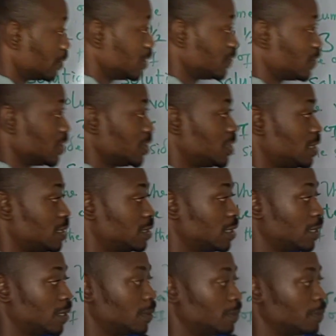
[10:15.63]
differentiate
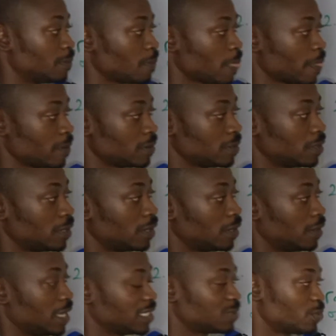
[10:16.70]

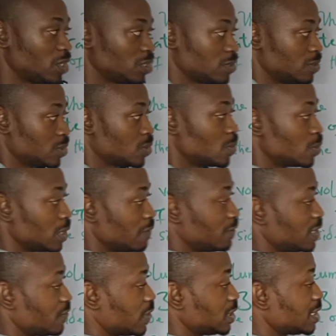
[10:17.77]
expressions. So if you
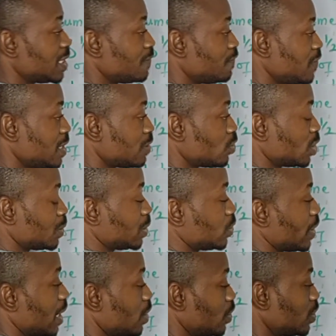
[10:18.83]
differentiate V with respect
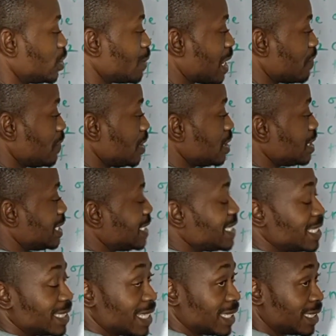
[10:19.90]
to L, you're going to be having
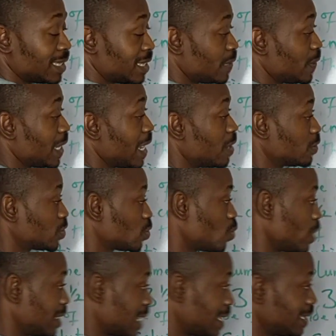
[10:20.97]
3L
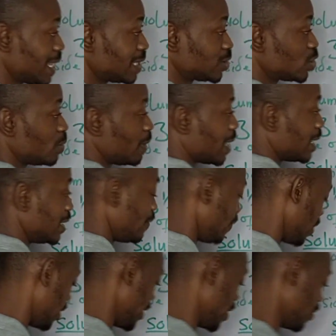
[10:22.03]
squared, and that's going to be our
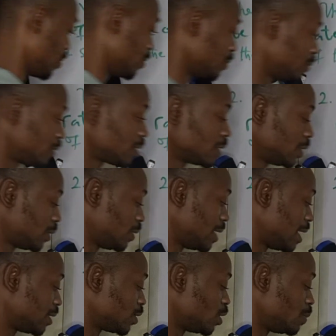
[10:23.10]
dVdL. So
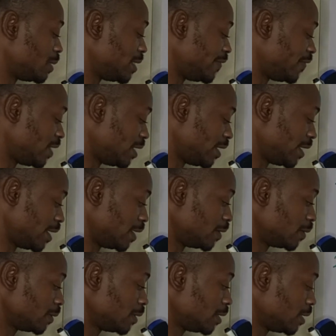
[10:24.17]
that's going to be
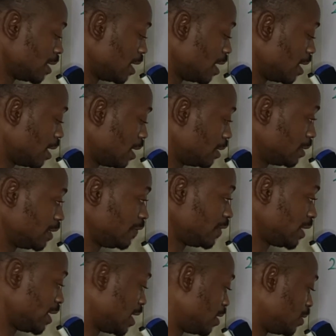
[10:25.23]
dVdL.
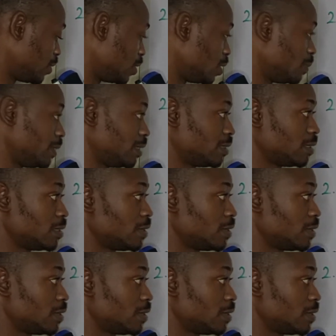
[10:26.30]
dVdL is going to be